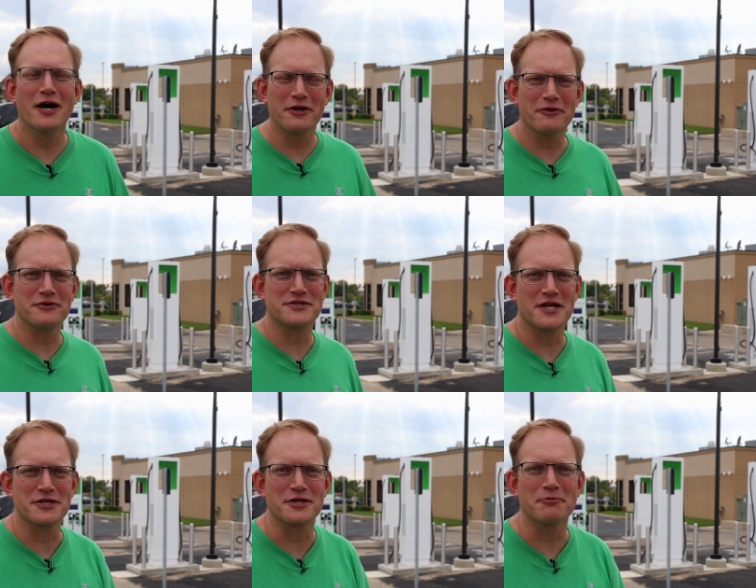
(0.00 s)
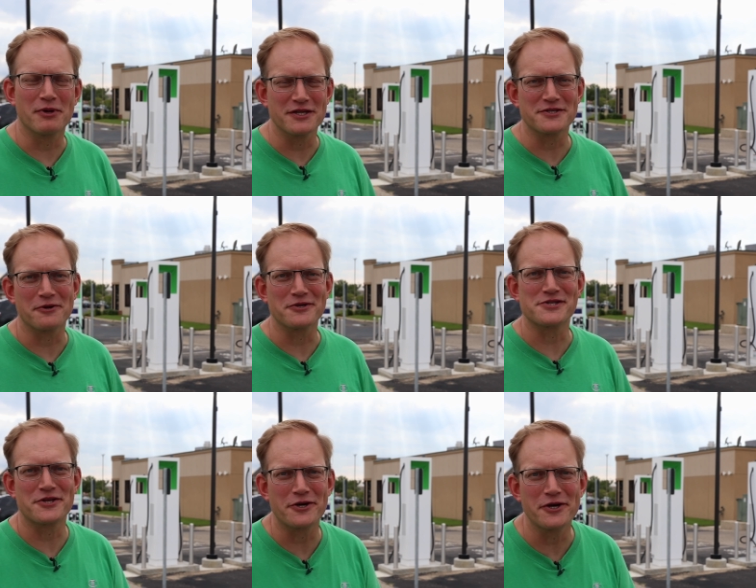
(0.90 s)
another station, Minnesota's
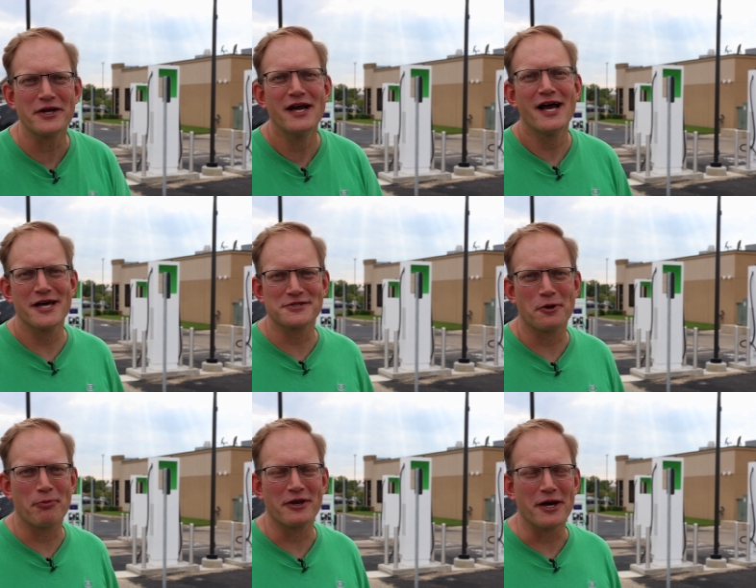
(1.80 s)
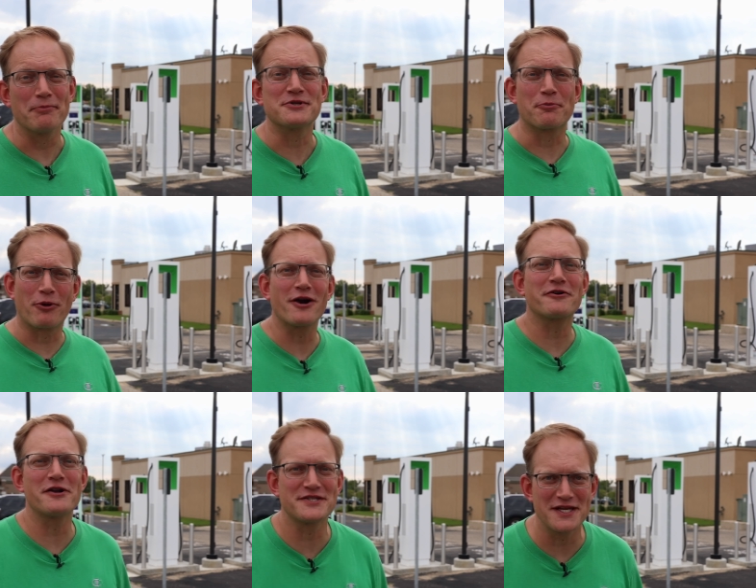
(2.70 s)
third, has opened up. So
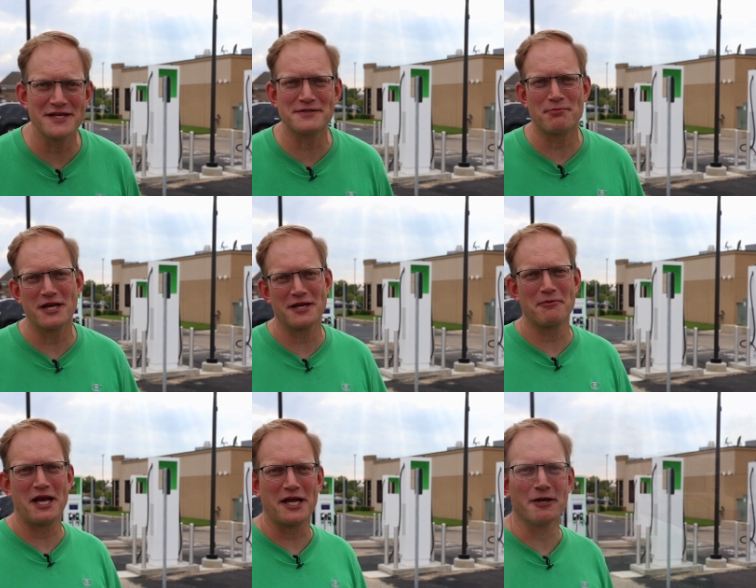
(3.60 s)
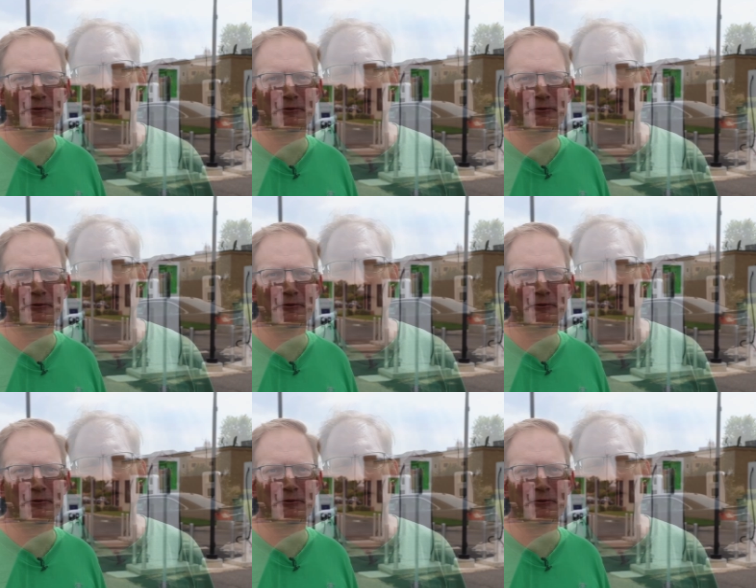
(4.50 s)
progress is being made.